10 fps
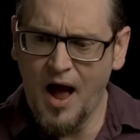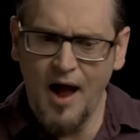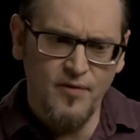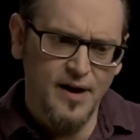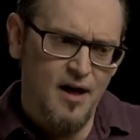
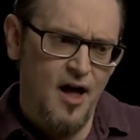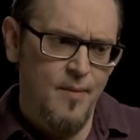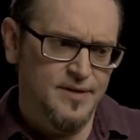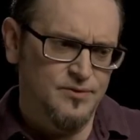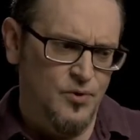I read
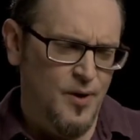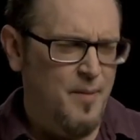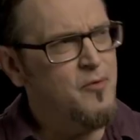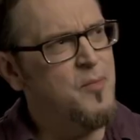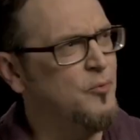comics
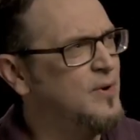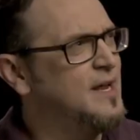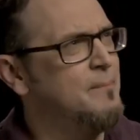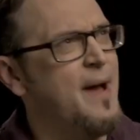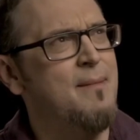growing up. I remember
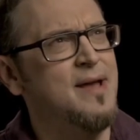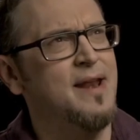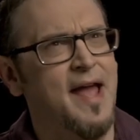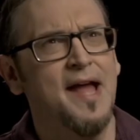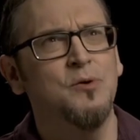reading a
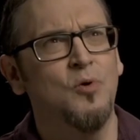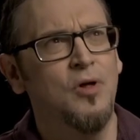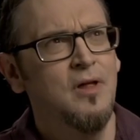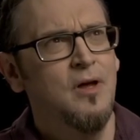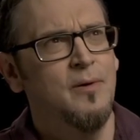Batman
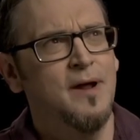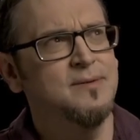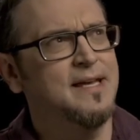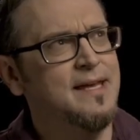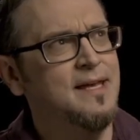annual when I
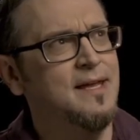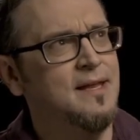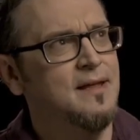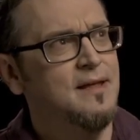was a kid